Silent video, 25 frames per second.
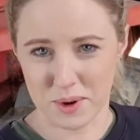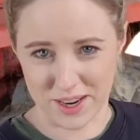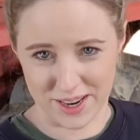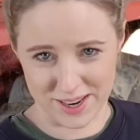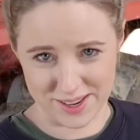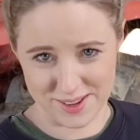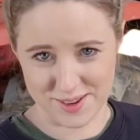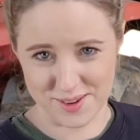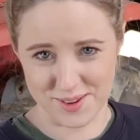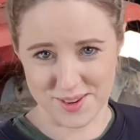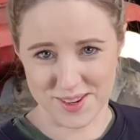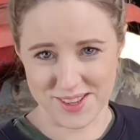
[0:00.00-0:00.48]
But
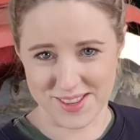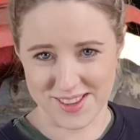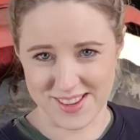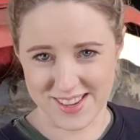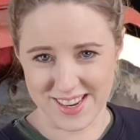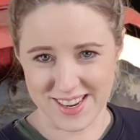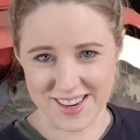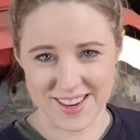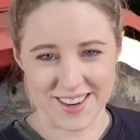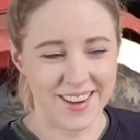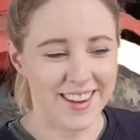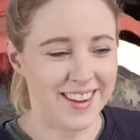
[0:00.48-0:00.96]
as you can
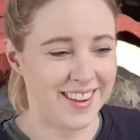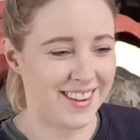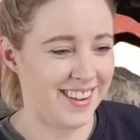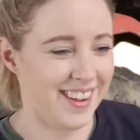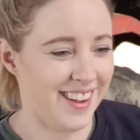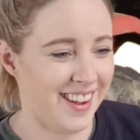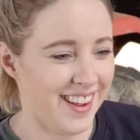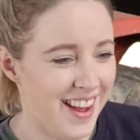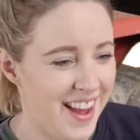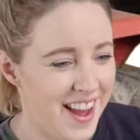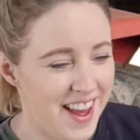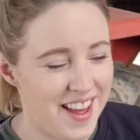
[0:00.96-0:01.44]
see,
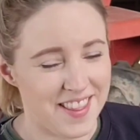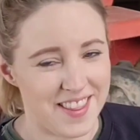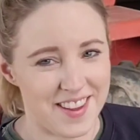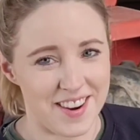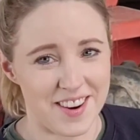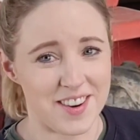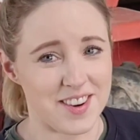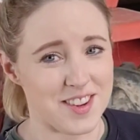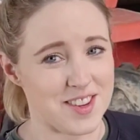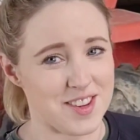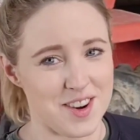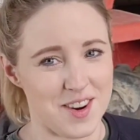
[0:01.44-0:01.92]

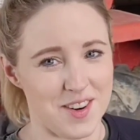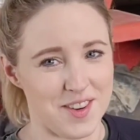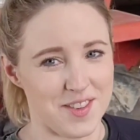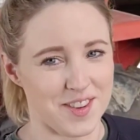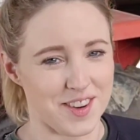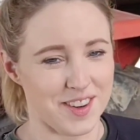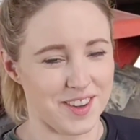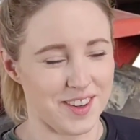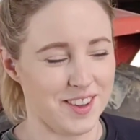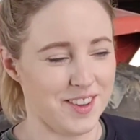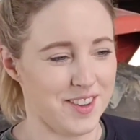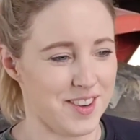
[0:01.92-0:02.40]
there is no
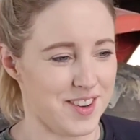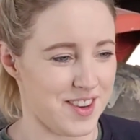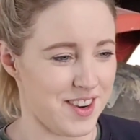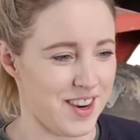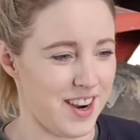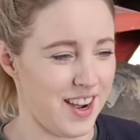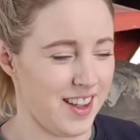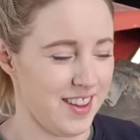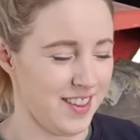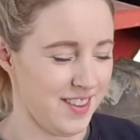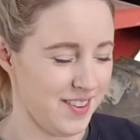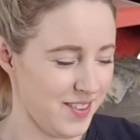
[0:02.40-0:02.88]
front
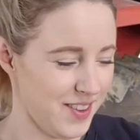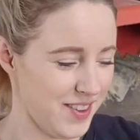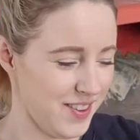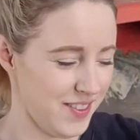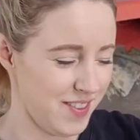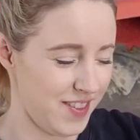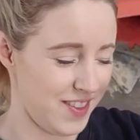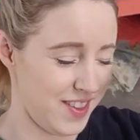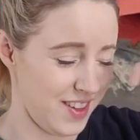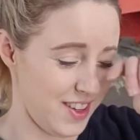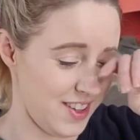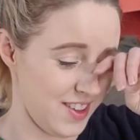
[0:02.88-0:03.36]
loader on
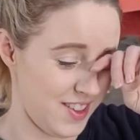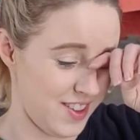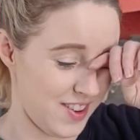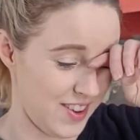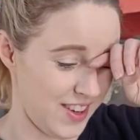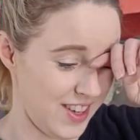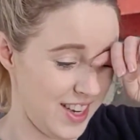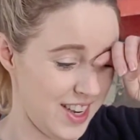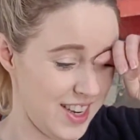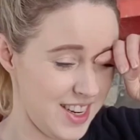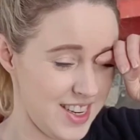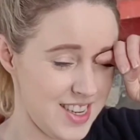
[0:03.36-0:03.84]
the
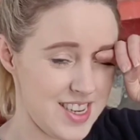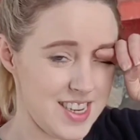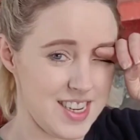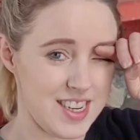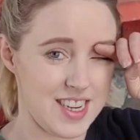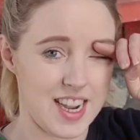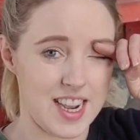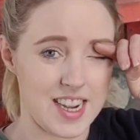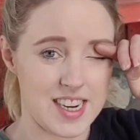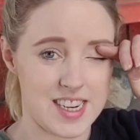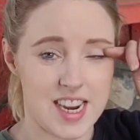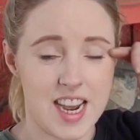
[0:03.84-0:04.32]
390
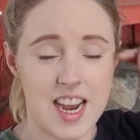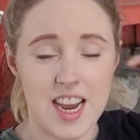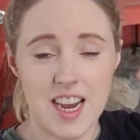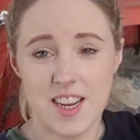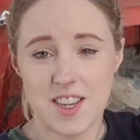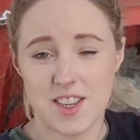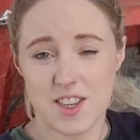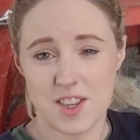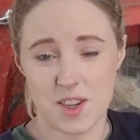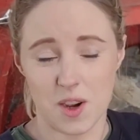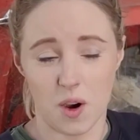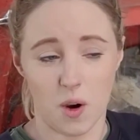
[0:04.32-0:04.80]
yet,
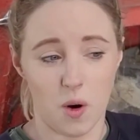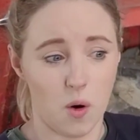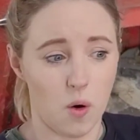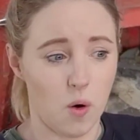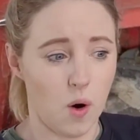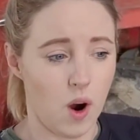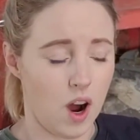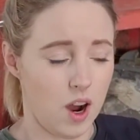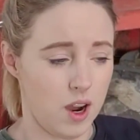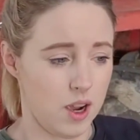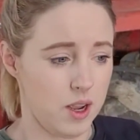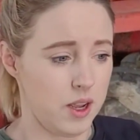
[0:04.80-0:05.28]

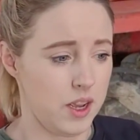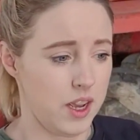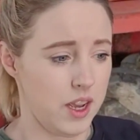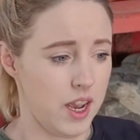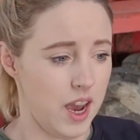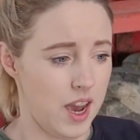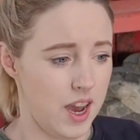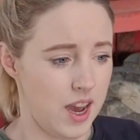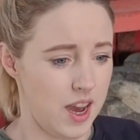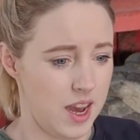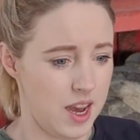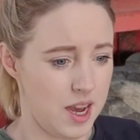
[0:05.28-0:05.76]
so I
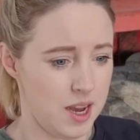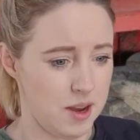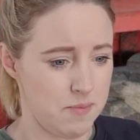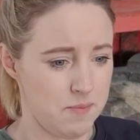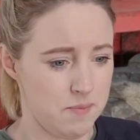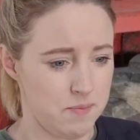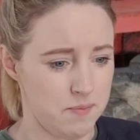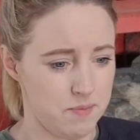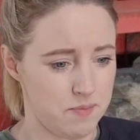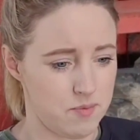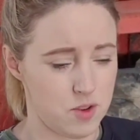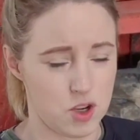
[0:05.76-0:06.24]

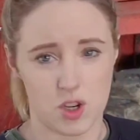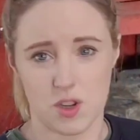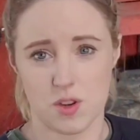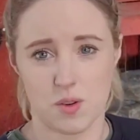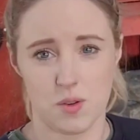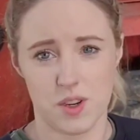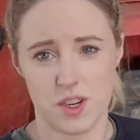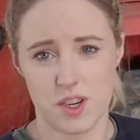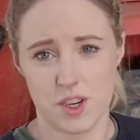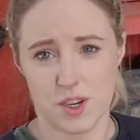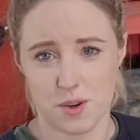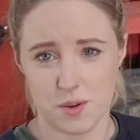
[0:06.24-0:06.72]
am just
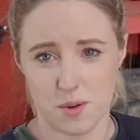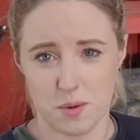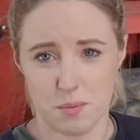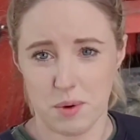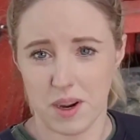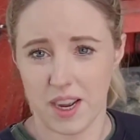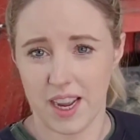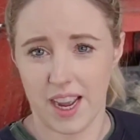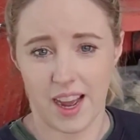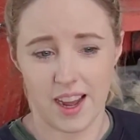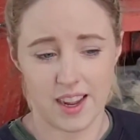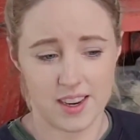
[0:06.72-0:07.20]
going to do it
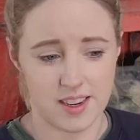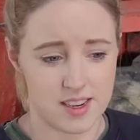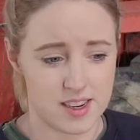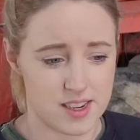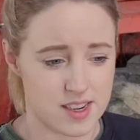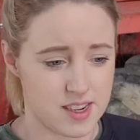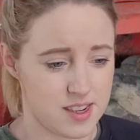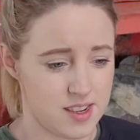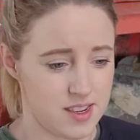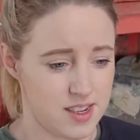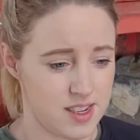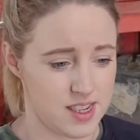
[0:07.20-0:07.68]
by hand
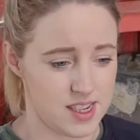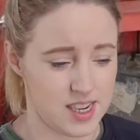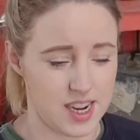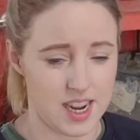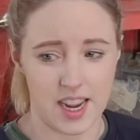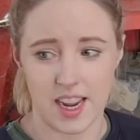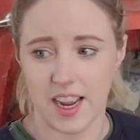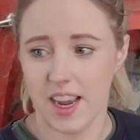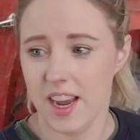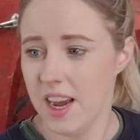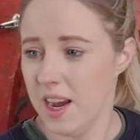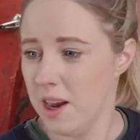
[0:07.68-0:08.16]

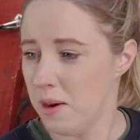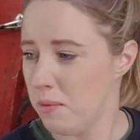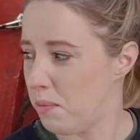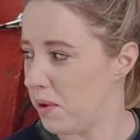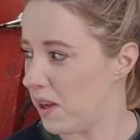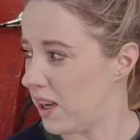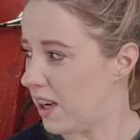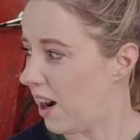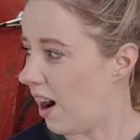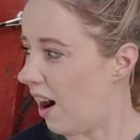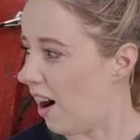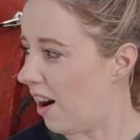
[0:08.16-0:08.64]
today
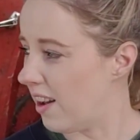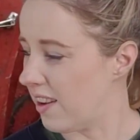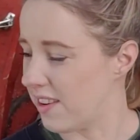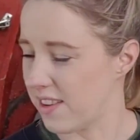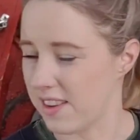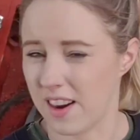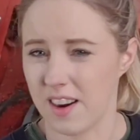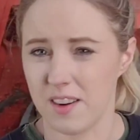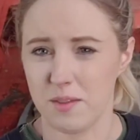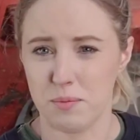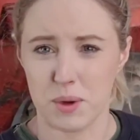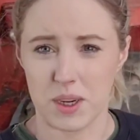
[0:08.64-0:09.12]

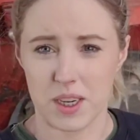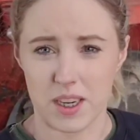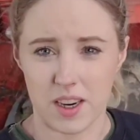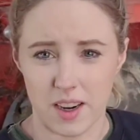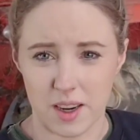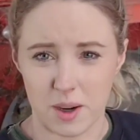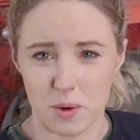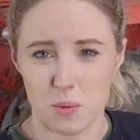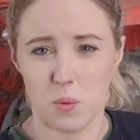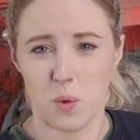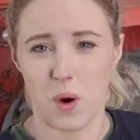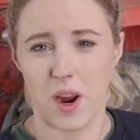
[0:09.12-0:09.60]
because I've been
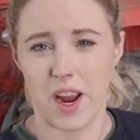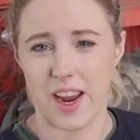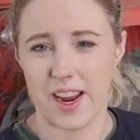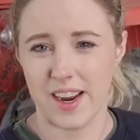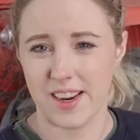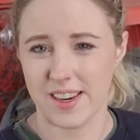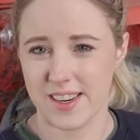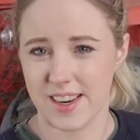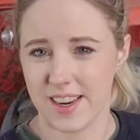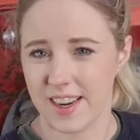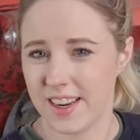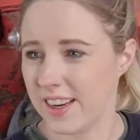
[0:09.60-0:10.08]
kind of
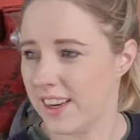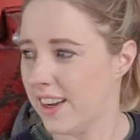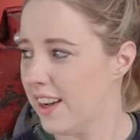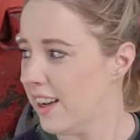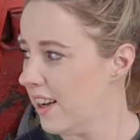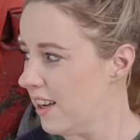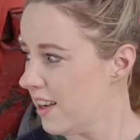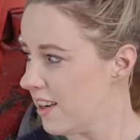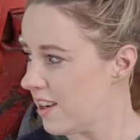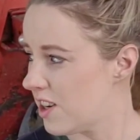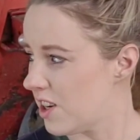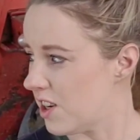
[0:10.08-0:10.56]
waiting
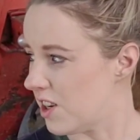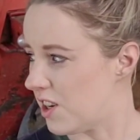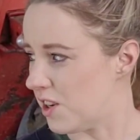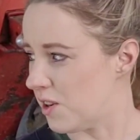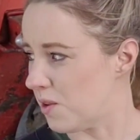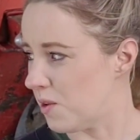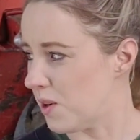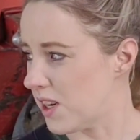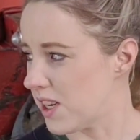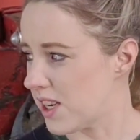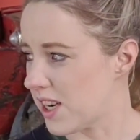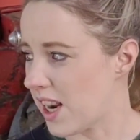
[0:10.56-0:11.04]
to
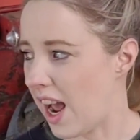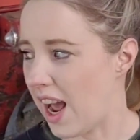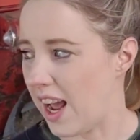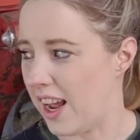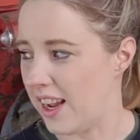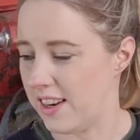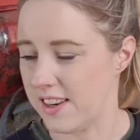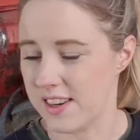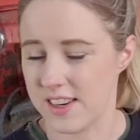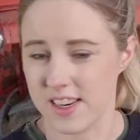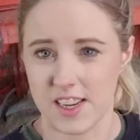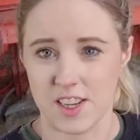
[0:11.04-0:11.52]
do it,
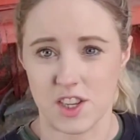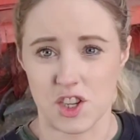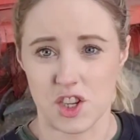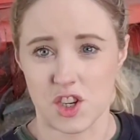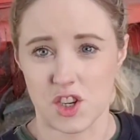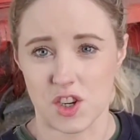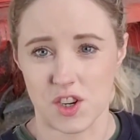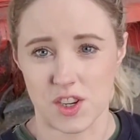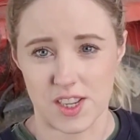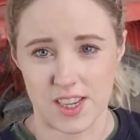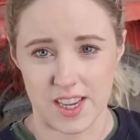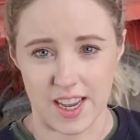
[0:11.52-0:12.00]
and
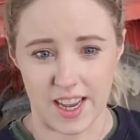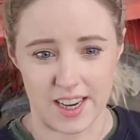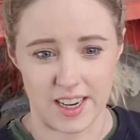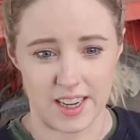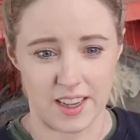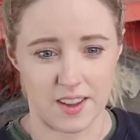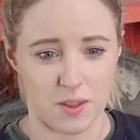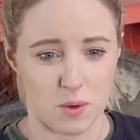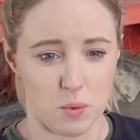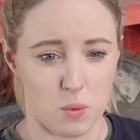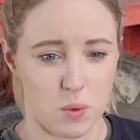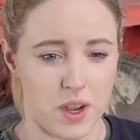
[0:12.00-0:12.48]
it's just
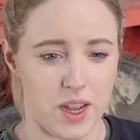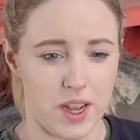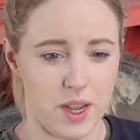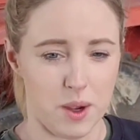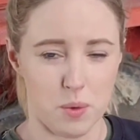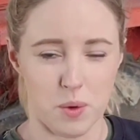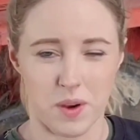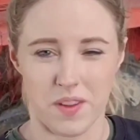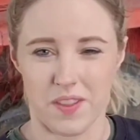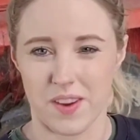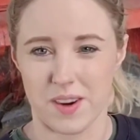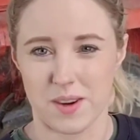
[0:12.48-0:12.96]
getting in the
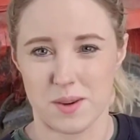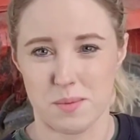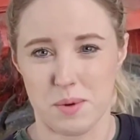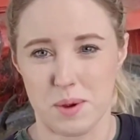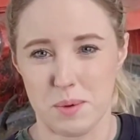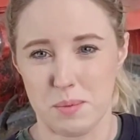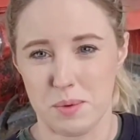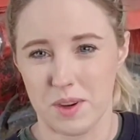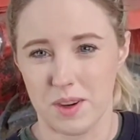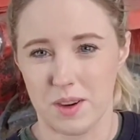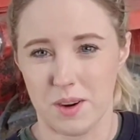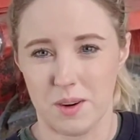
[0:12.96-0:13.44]
way when there's
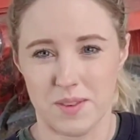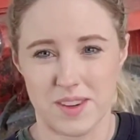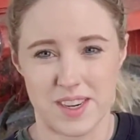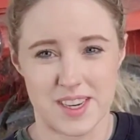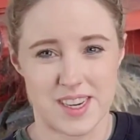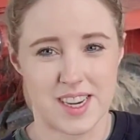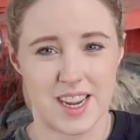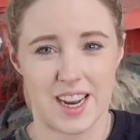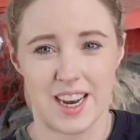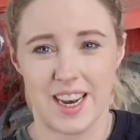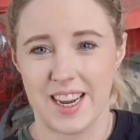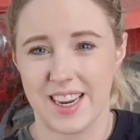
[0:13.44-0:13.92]
people
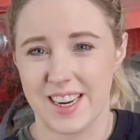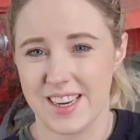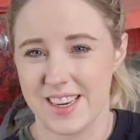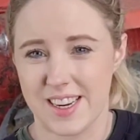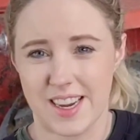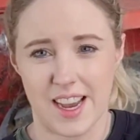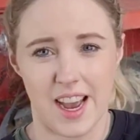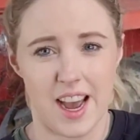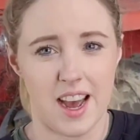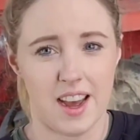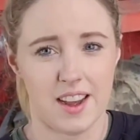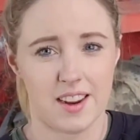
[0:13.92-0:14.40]
coming to
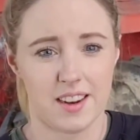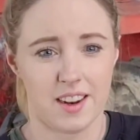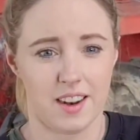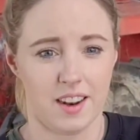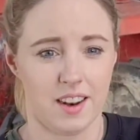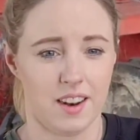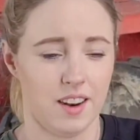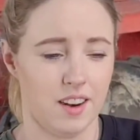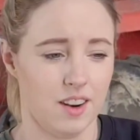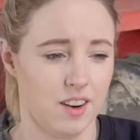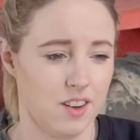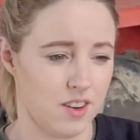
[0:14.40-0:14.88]
collect
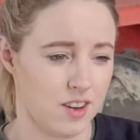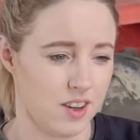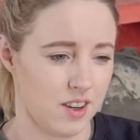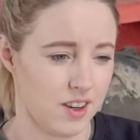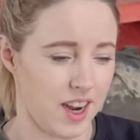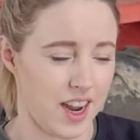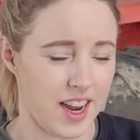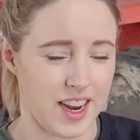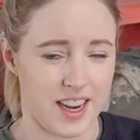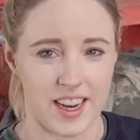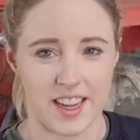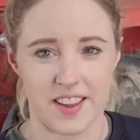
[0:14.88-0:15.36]
cattle
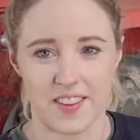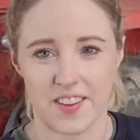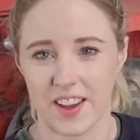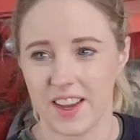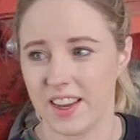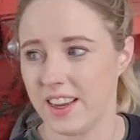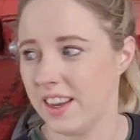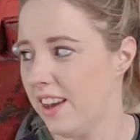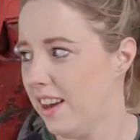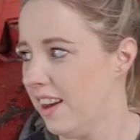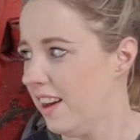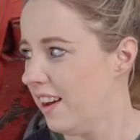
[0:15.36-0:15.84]
or
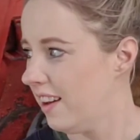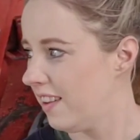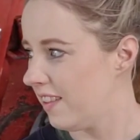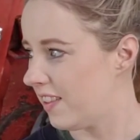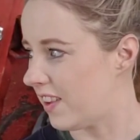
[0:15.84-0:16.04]
anything.